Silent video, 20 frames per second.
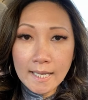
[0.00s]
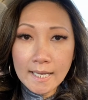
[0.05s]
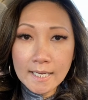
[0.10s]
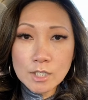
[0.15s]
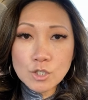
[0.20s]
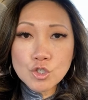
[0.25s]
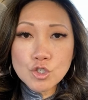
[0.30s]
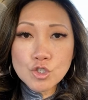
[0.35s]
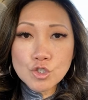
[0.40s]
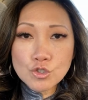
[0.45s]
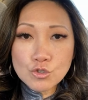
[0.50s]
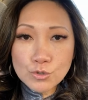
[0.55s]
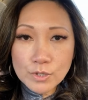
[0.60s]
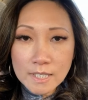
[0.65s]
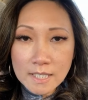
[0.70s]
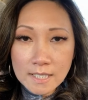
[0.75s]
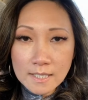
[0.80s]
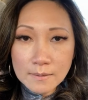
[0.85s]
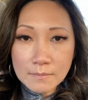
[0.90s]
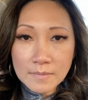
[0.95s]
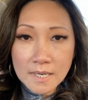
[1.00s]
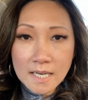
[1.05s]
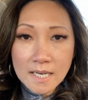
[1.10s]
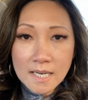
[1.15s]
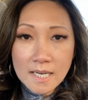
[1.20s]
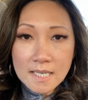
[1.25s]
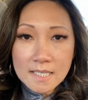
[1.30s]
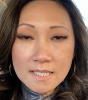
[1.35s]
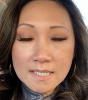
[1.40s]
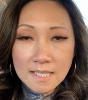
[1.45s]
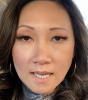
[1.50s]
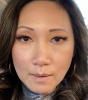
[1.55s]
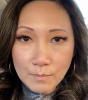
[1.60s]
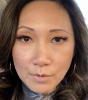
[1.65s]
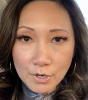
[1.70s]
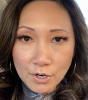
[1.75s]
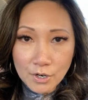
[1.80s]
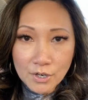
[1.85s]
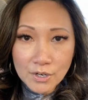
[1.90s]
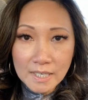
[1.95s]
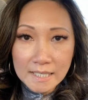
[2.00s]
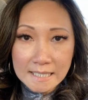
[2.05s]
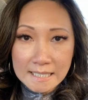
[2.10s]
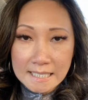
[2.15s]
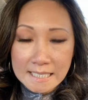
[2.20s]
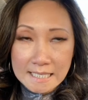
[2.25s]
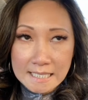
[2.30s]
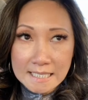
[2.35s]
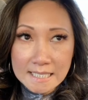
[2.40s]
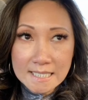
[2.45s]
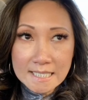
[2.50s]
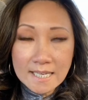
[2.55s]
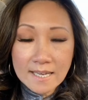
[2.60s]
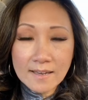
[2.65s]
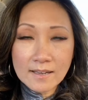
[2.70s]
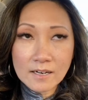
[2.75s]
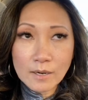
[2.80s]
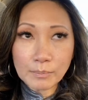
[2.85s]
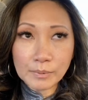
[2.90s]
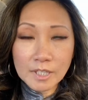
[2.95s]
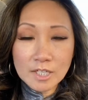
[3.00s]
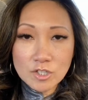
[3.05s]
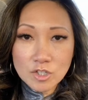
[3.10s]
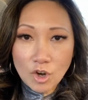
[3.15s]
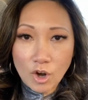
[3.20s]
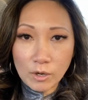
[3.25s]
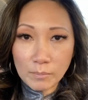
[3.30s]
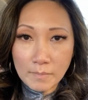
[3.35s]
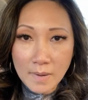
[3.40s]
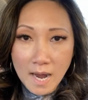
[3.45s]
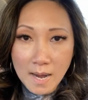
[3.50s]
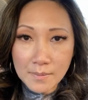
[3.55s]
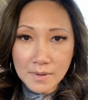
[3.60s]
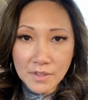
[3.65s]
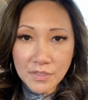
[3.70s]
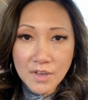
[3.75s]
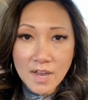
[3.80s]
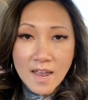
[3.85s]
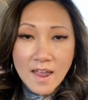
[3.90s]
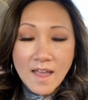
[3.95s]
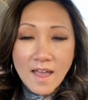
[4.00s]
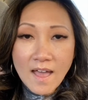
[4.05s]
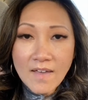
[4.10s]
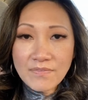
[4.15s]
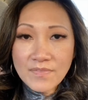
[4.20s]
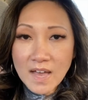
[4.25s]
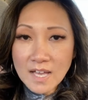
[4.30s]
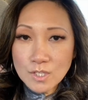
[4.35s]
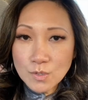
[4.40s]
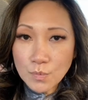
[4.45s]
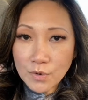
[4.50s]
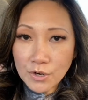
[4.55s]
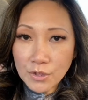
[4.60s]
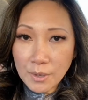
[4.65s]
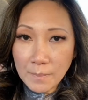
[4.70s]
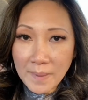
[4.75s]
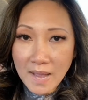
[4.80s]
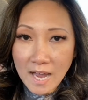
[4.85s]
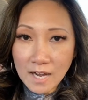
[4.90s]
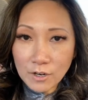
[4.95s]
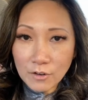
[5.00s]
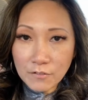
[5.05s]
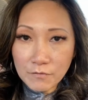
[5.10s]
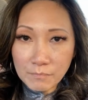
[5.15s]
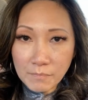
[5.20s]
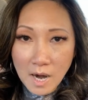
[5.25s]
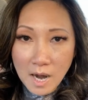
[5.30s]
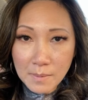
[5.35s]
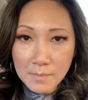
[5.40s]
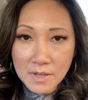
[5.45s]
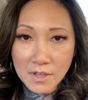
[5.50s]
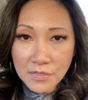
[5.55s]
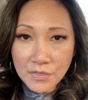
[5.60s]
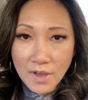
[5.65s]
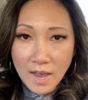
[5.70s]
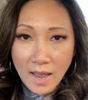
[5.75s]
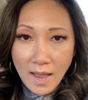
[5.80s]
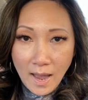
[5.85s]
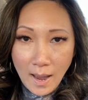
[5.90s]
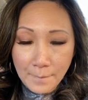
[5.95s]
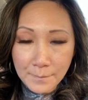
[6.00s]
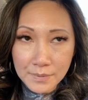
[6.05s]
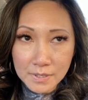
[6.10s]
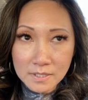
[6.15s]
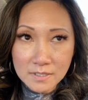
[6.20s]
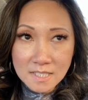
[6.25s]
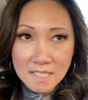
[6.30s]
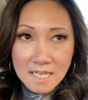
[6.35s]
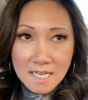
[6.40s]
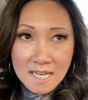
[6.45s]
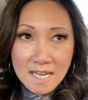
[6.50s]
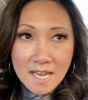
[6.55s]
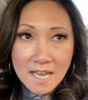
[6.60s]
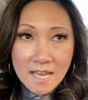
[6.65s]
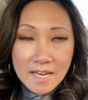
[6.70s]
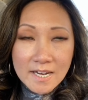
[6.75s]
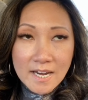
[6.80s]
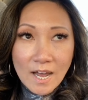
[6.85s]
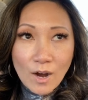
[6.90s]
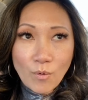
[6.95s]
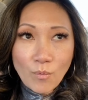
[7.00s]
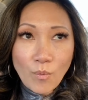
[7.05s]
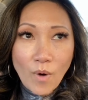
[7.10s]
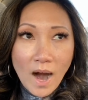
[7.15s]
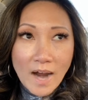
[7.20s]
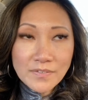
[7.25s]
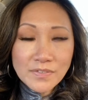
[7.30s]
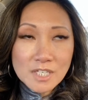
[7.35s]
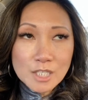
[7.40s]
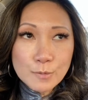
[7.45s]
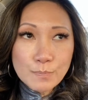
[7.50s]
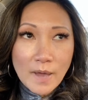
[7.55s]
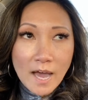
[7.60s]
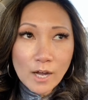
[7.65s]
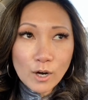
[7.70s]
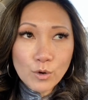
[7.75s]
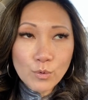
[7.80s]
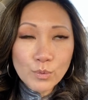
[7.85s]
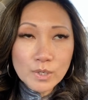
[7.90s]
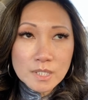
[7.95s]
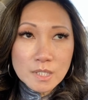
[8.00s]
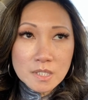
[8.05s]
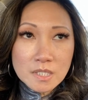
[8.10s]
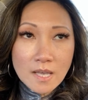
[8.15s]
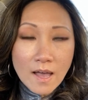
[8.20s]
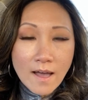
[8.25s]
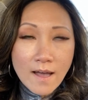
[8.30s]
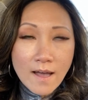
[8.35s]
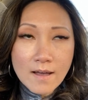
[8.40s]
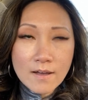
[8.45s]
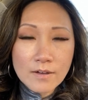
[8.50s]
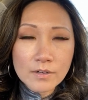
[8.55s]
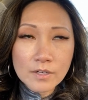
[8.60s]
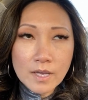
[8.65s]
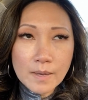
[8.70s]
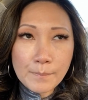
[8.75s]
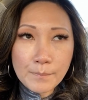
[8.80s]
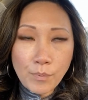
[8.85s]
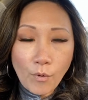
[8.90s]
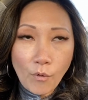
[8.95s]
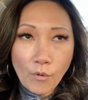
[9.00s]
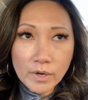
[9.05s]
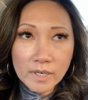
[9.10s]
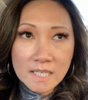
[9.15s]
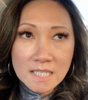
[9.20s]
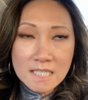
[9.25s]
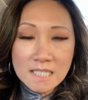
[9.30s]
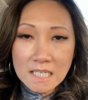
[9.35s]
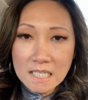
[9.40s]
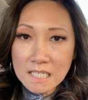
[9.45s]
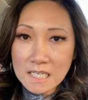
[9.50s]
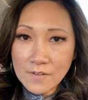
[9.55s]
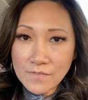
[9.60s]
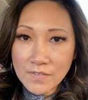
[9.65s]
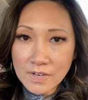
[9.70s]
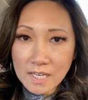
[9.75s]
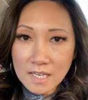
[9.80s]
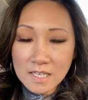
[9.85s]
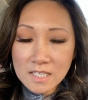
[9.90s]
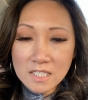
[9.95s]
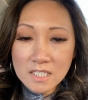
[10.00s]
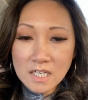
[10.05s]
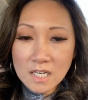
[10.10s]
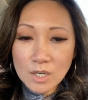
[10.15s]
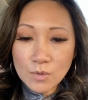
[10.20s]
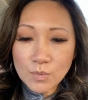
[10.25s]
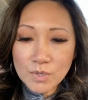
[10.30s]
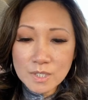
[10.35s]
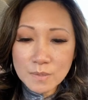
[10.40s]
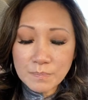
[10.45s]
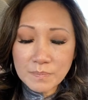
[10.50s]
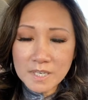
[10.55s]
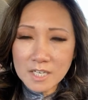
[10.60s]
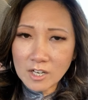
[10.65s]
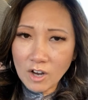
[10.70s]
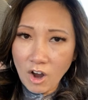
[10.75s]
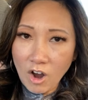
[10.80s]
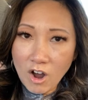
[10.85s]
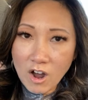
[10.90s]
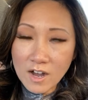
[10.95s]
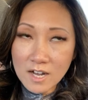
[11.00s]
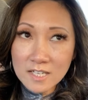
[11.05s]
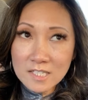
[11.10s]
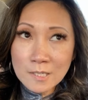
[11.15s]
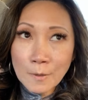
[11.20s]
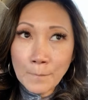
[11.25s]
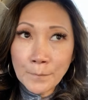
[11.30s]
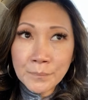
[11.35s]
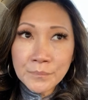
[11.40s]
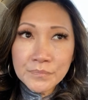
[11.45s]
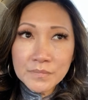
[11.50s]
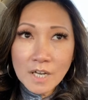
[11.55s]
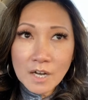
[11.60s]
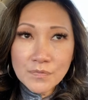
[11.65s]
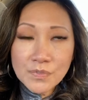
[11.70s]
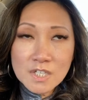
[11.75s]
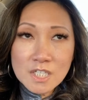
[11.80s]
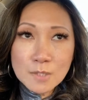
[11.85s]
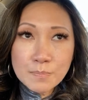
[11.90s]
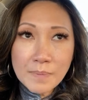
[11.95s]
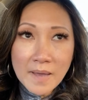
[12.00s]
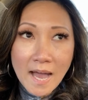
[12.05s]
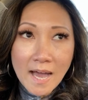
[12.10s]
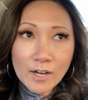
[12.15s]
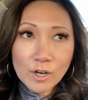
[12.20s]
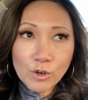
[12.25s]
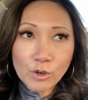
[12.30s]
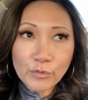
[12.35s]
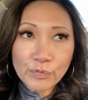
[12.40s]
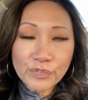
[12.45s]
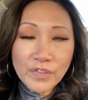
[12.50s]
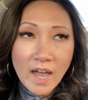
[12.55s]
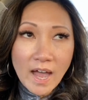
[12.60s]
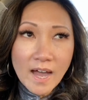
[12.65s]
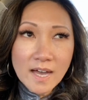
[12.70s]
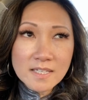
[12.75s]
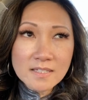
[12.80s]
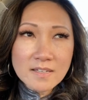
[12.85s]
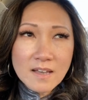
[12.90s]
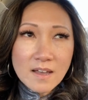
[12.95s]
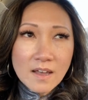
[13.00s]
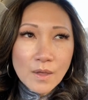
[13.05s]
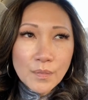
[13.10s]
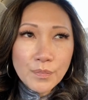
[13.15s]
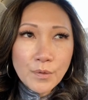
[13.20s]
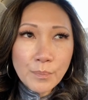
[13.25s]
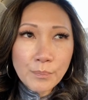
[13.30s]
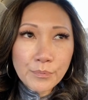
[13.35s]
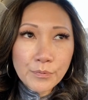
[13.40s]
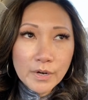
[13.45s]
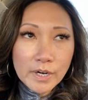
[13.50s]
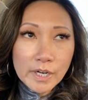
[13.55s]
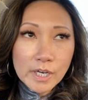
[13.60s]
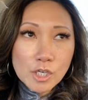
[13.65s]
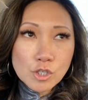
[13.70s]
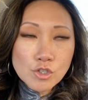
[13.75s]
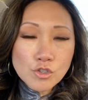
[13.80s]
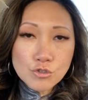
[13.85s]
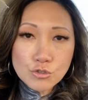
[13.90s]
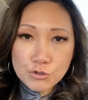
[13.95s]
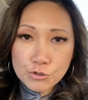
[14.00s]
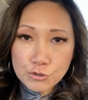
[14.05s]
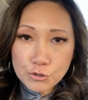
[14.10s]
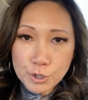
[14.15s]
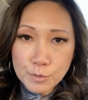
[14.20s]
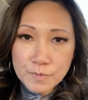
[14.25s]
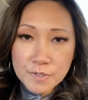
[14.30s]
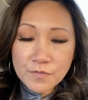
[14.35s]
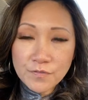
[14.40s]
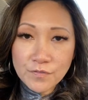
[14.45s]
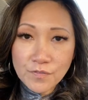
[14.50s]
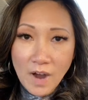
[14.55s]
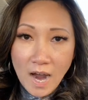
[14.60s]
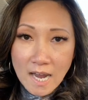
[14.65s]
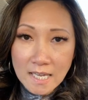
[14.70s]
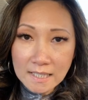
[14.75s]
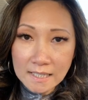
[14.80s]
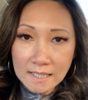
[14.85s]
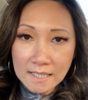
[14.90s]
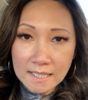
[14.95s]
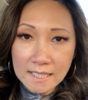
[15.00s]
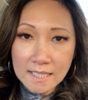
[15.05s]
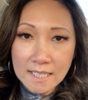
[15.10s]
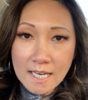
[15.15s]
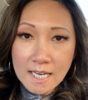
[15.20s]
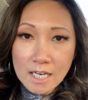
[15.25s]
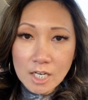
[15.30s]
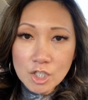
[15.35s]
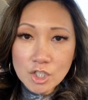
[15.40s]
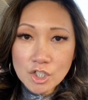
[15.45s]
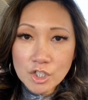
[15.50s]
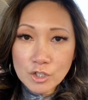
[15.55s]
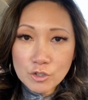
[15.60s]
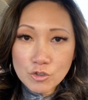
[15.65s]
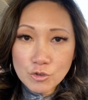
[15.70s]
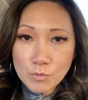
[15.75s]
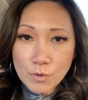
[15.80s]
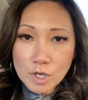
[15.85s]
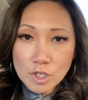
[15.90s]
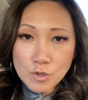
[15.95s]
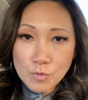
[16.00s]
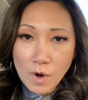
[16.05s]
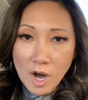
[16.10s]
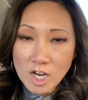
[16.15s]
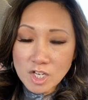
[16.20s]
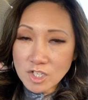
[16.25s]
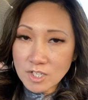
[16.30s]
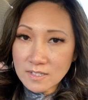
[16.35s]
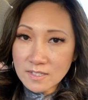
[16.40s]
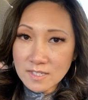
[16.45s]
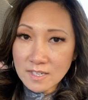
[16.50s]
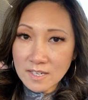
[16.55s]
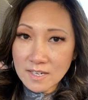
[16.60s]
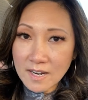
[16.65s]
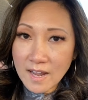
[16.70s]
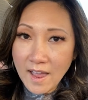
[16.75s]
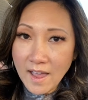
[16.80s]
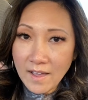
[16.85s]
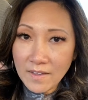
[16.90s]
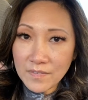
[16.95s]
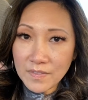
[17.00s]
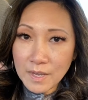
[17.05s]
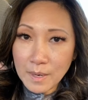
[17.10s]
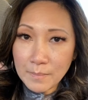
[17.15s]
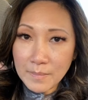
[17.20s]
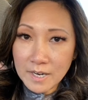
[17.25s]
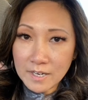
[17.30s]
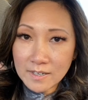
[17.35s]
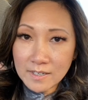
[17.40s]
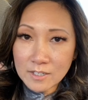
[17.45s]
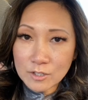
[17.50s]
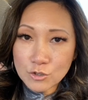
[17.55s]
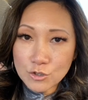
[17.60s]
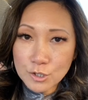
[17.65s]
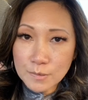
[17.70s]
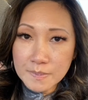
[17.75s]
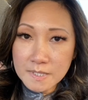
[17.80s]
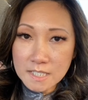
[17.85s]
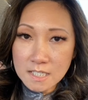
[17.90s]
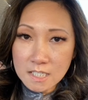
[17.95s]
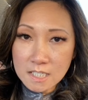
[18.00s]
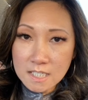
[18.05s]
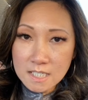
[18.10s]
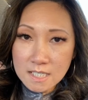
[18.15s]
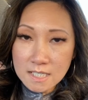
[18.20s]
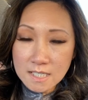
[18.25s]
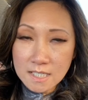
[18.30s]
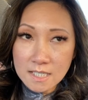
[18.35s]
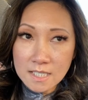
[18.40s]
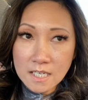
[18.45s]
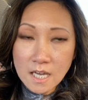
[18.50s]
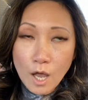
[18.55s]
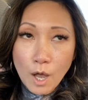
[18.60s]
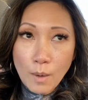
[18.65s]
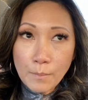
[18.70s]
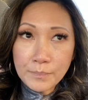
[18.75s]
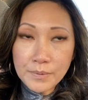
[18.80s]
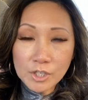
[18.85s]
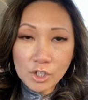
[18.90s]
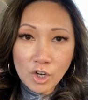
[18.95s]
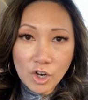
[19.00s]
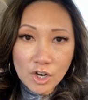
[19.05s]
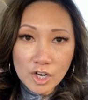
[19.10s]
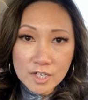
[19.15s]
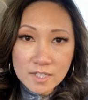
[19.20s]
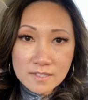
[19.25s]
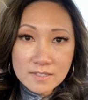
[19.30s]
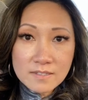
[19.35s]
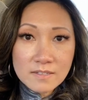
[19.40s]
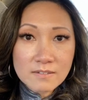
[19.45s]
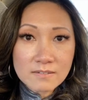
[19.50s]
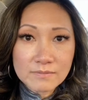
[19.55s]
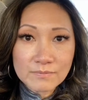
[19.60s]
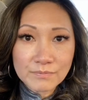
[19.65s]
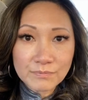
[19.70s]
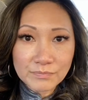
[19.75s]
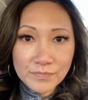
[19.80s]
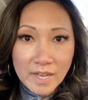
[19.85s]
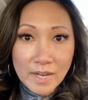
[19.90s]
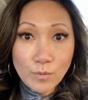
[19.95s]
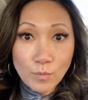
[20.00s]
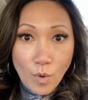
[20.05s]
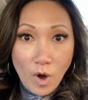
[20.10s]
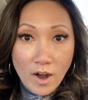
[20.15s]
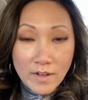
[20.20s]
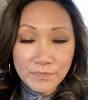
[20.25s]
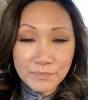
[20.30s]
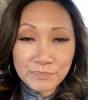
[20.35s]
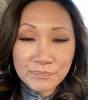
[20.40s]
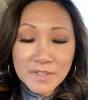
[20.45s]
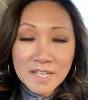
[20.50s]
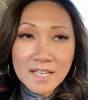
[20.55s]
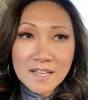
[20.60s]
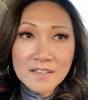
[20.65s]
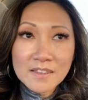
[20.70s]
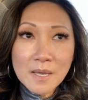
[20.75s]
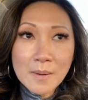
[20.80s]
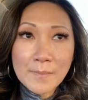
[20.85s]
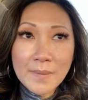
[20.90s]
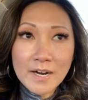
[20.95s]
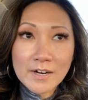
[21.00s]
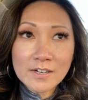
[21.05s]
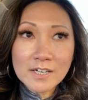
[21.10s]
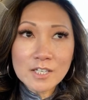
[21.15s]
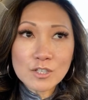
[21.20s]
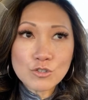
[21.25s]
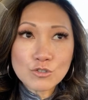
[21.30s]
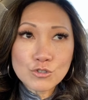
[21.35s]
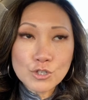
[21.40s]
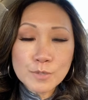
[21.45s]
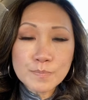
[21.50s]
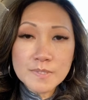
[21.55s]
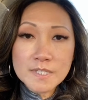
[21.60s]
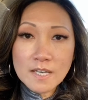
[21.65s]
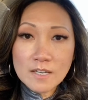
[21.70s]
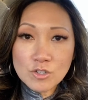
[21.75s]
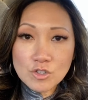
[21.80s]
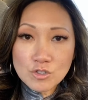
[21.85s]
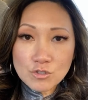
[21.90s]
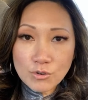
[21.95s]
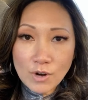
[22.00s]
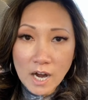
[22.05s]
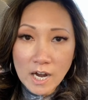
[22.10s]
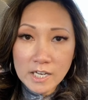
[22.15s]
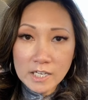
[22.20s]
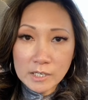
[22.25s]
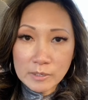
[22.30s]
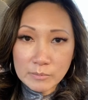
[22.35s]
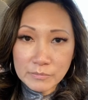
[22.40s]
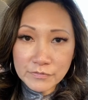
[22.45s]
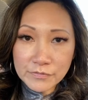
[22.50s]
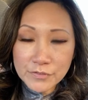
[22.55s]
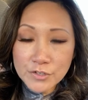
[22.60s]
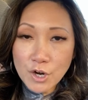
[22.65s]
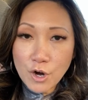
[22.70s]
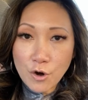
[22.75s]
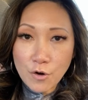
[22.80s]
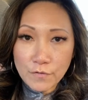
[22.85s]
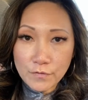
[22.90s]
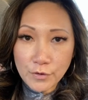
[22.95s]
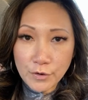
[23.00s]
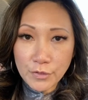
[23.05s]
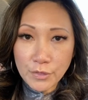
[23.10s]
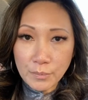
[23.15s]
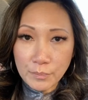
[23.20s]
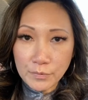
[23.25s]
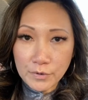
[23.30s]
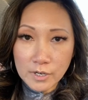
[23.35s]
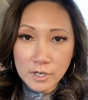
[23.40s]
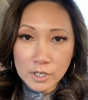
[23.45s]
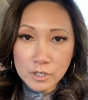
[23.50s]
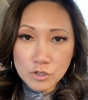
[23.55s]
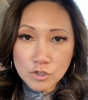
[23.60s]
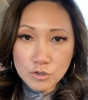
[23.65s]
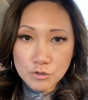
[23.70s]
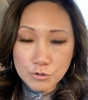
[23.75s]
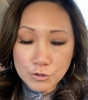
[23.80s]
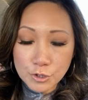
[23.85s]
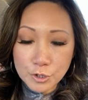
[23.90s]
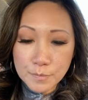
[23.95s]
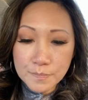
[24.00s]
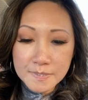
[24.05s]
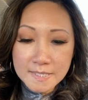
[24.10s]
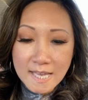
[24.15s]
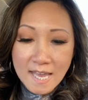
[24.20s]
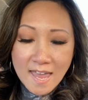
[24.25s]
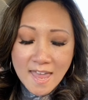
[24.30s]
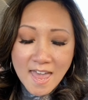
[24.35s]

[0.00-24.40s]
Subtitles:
extreme summer heat in a place called Monmouth. And that's where the Battle of Monmouth happened. Now, why this battle was important and significant, it was because of this battle that the British troops finally took George Washington and the American troops seriously, because they won. The American troops triumphed over the British troops.